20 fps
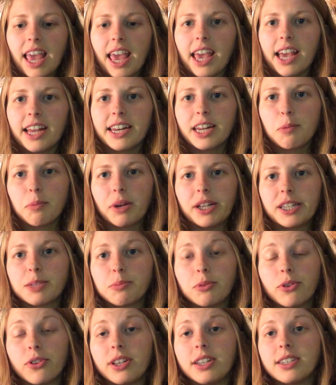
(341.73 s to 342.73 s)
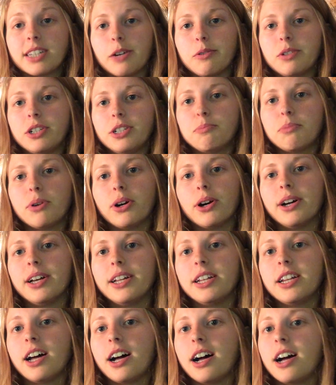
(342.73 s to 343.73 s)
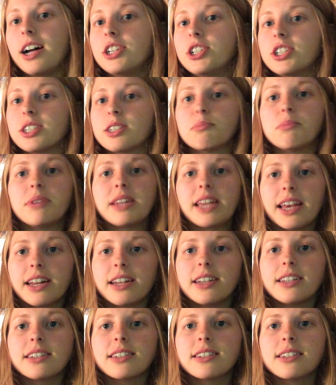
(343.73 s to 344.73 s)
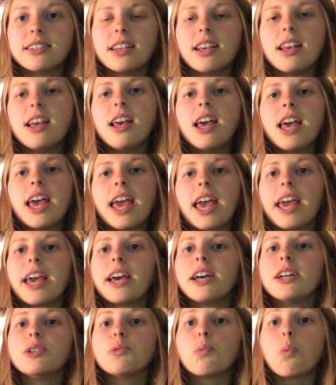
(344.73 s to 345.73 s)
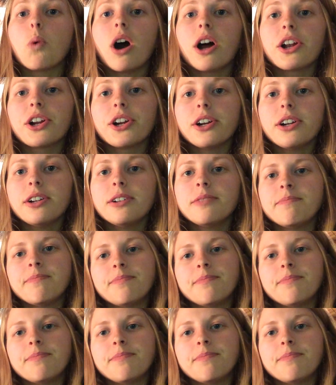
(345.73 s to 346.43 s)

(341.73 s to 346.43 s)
And in my smoothies, I would put just bananas and water.